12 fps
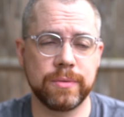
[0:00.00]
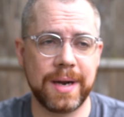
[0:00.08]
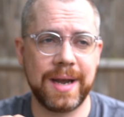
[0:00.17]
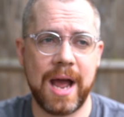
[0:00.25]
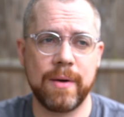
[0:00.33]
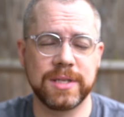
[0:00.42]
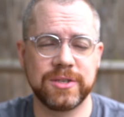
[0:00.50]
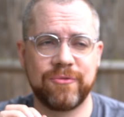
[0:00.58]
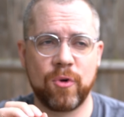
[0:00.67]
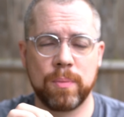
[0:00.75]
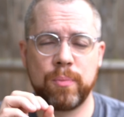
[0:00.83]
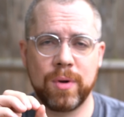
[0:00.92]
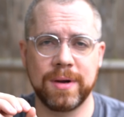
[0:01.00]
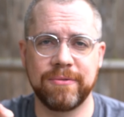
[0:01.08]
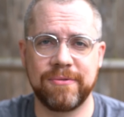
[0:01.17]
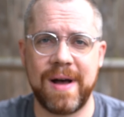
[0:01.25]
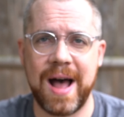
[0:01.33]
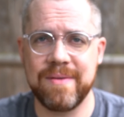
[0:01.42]
Right now it's
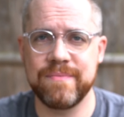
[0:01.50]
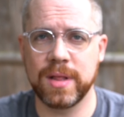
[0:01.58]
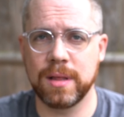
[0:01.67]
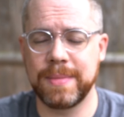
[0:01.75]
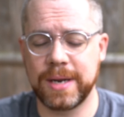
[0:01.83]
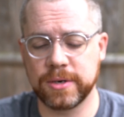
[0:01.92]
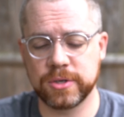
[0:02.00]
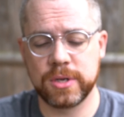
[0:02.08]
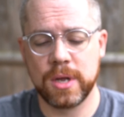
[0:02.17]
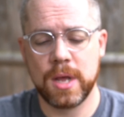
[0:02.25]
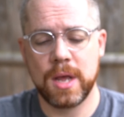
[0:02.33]
4.5 millimeters,